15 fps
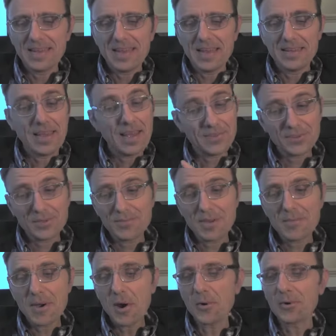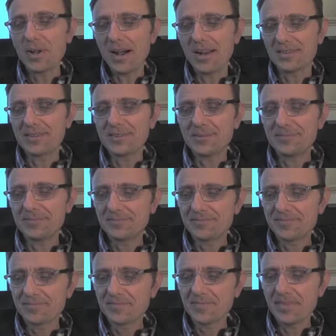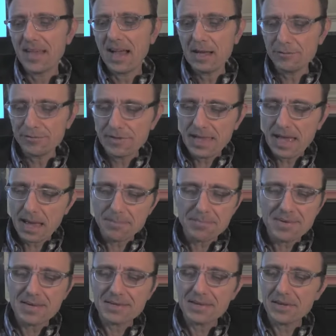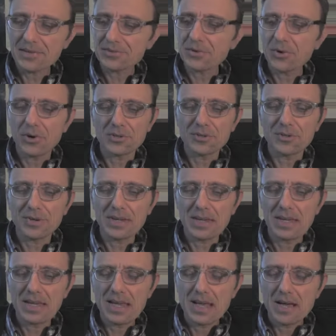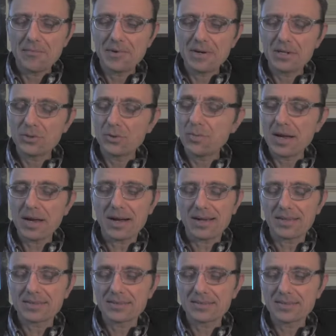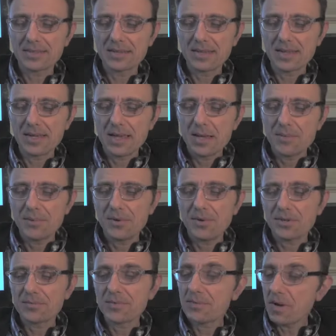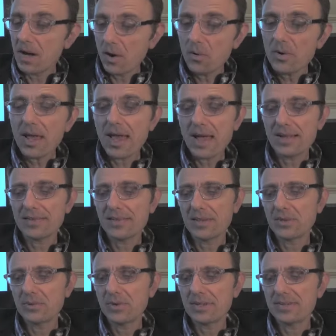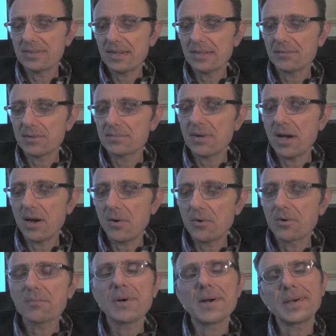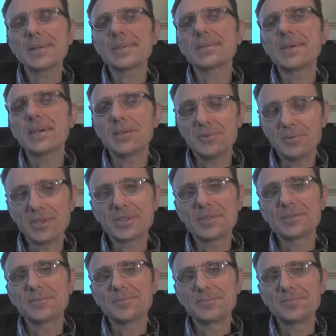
It has to be my own art. I feel happy and extraordinary when I do my art, because with my own hands I do it, and with my own mind I do it.